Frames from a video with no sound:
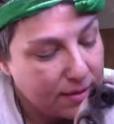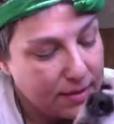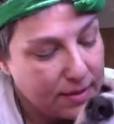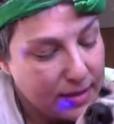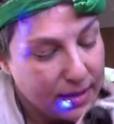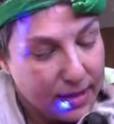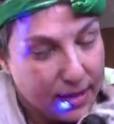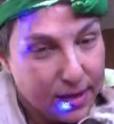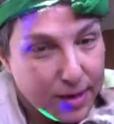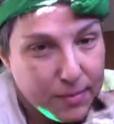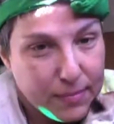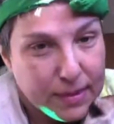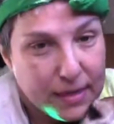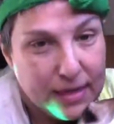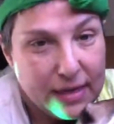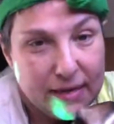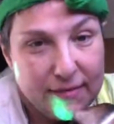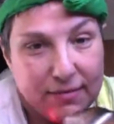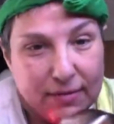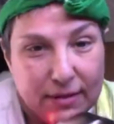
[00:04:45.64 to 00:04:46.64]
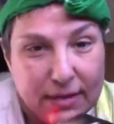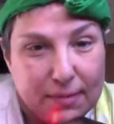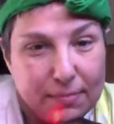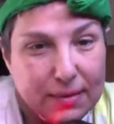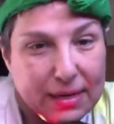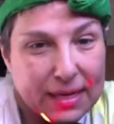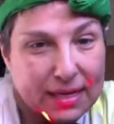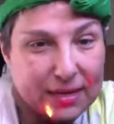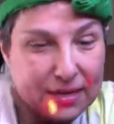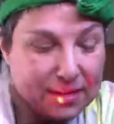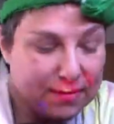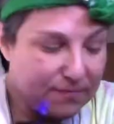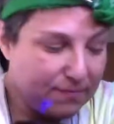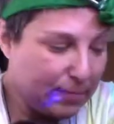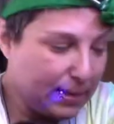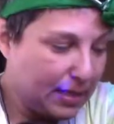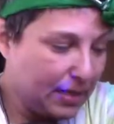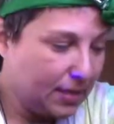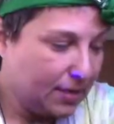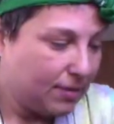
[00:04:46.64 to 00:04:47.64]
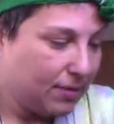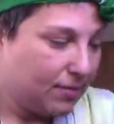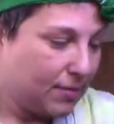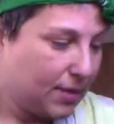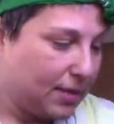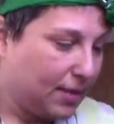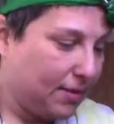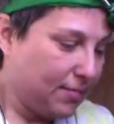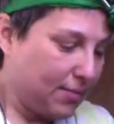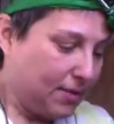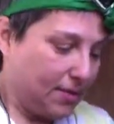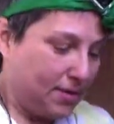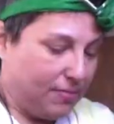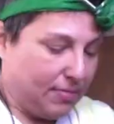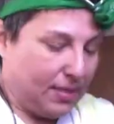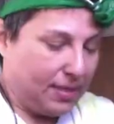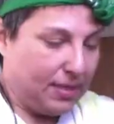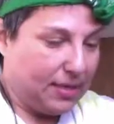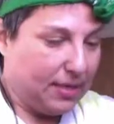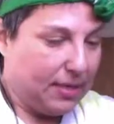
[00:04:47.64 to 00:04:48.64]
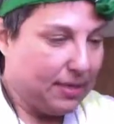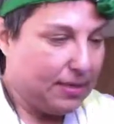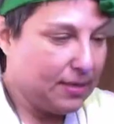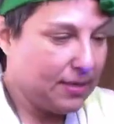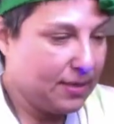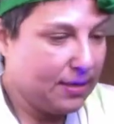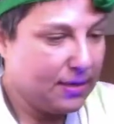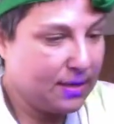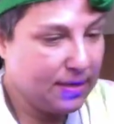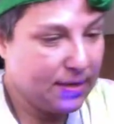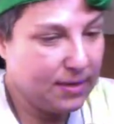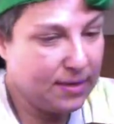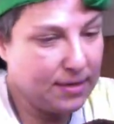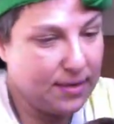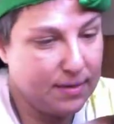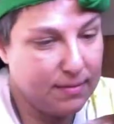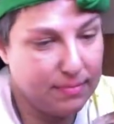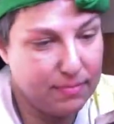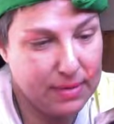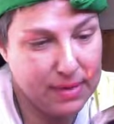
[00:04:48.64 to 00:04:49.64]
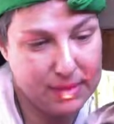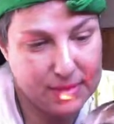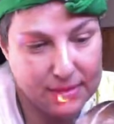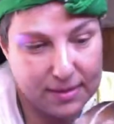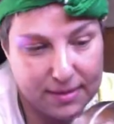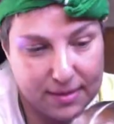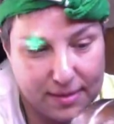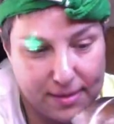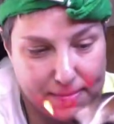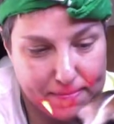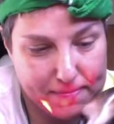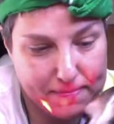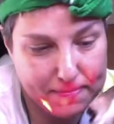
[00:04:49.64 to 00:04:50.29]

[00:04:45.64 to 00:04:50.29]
It helped me level up like on a video game, huh, Basically.